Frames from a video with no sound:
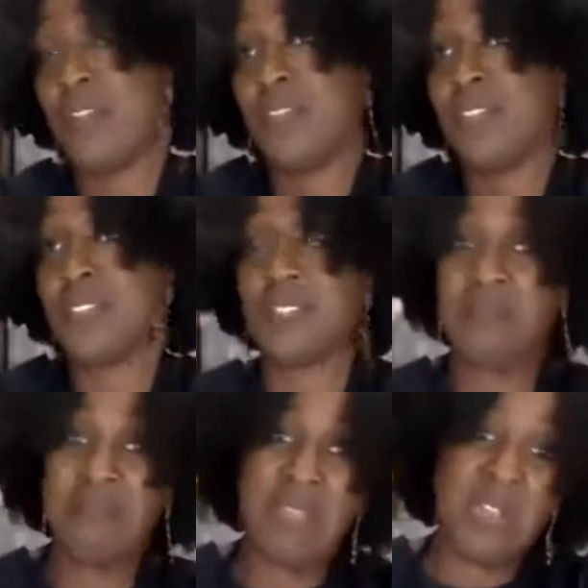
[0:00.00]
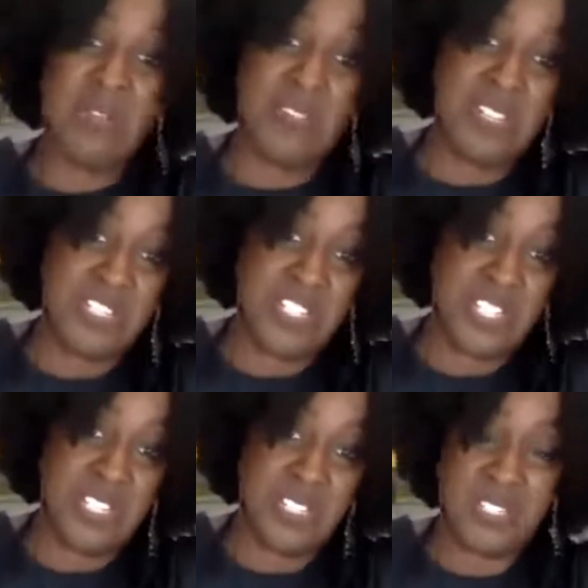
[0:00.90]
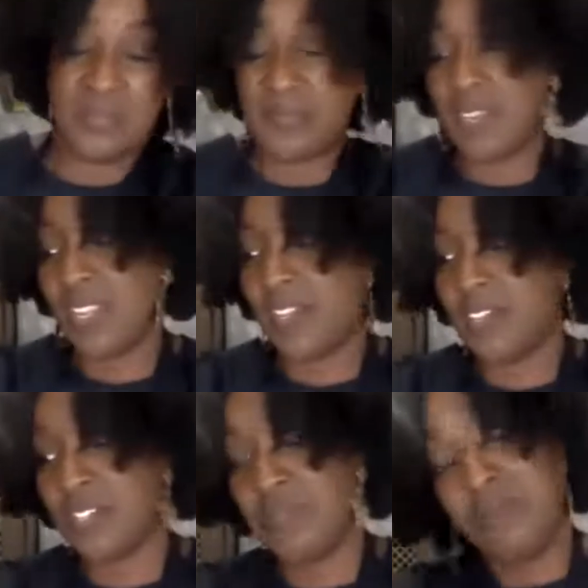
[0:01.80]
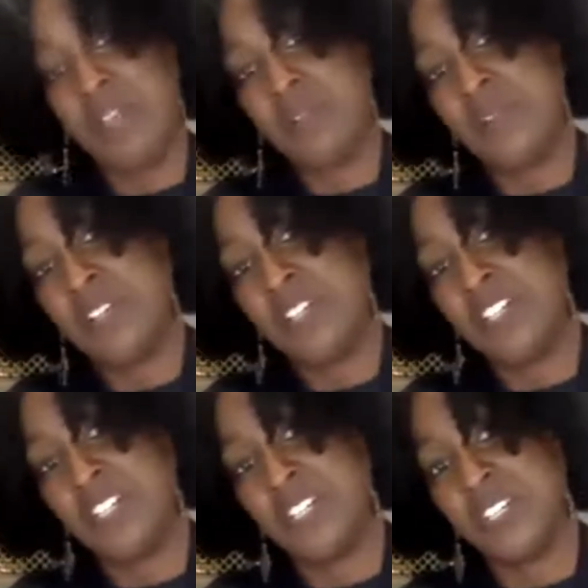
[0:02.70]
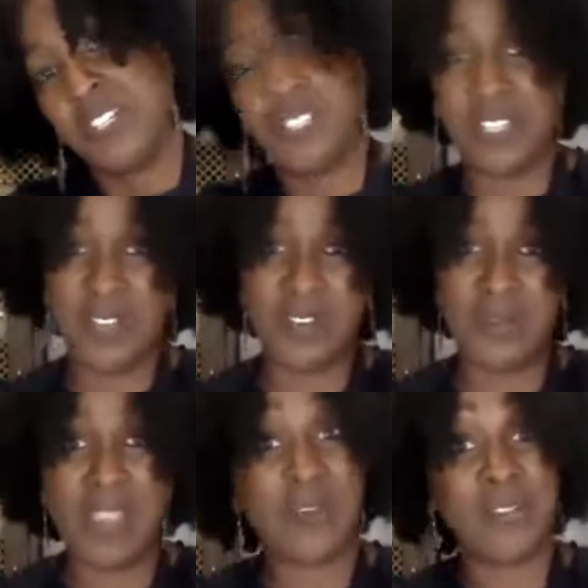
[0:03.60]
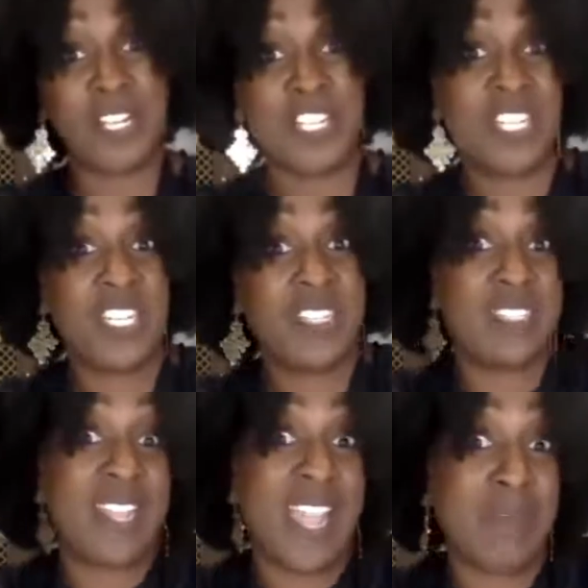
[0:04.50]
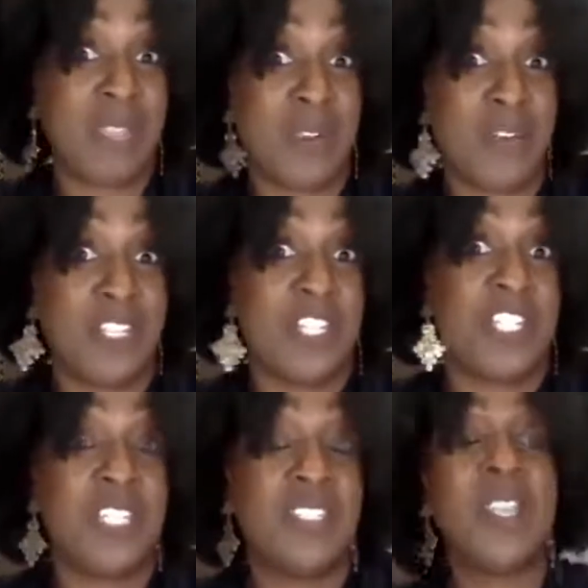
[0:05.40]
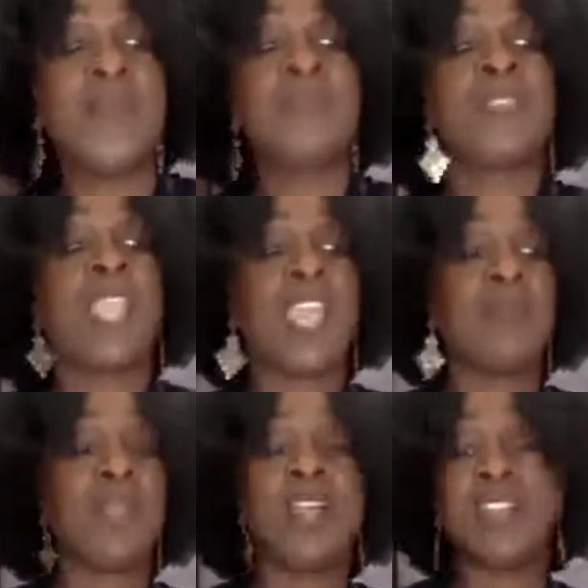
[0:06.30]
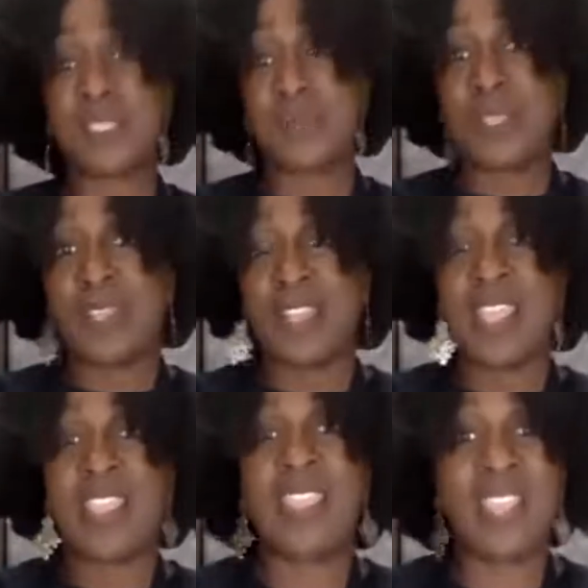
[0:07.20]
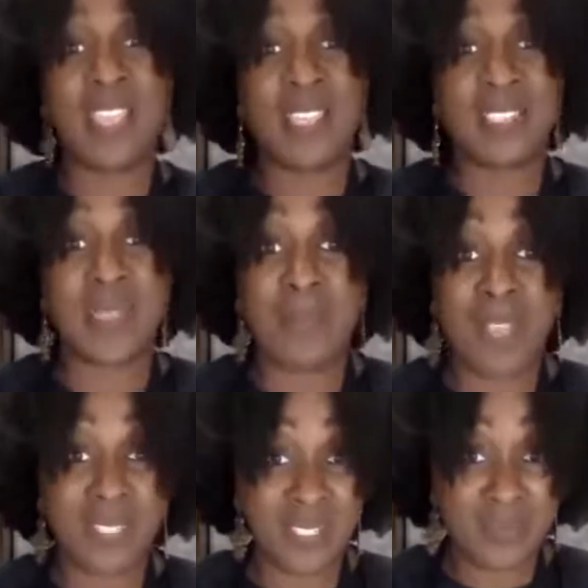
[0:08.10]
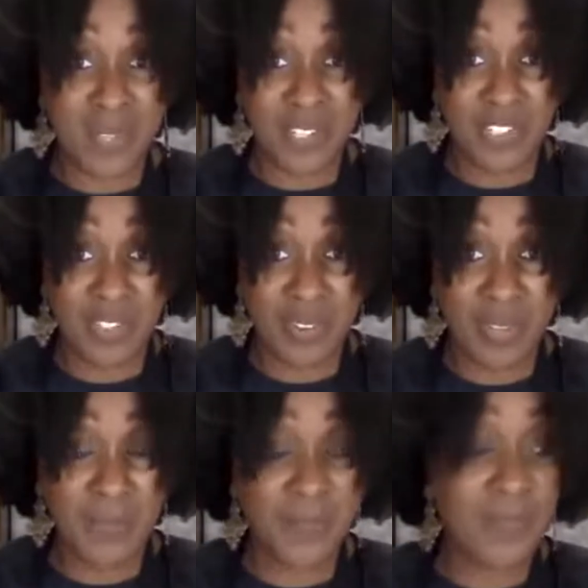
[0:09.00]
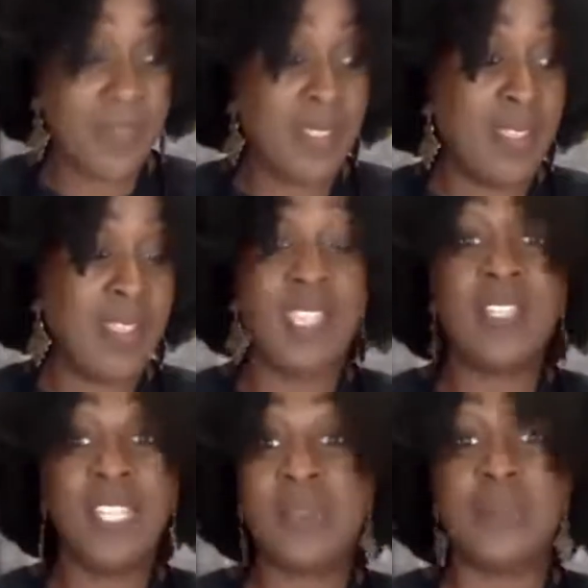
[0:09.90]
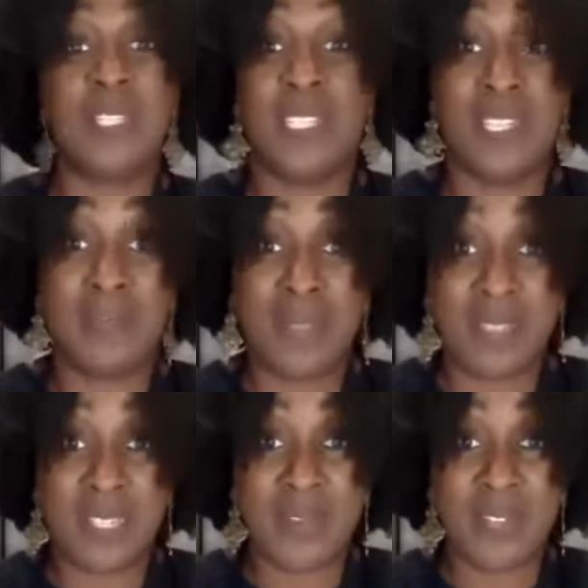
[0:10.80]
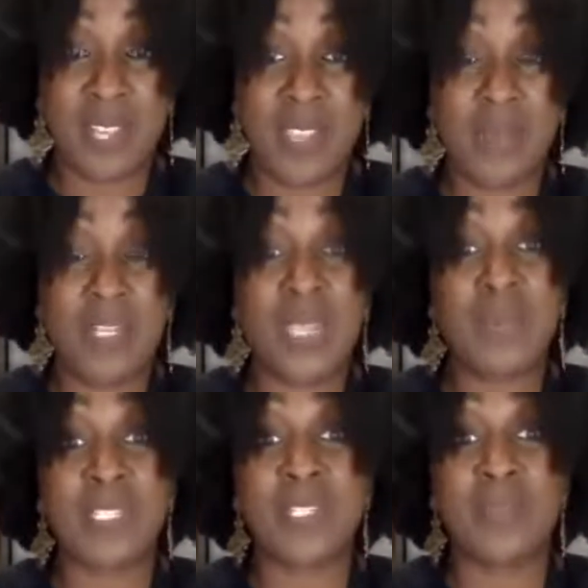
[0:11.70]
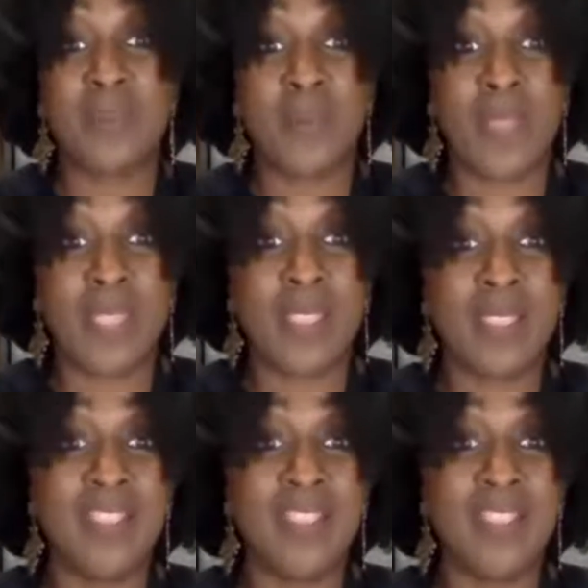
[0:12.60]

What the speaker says: Breakfast, macaroni and cheese. Lunch, macaroni and cheese. Dinner, macaroni and cheese. Snack, macaroni and cheese. And my husband, he has a pasta ministry. He literally can eat pasta every day. When he was a little boy,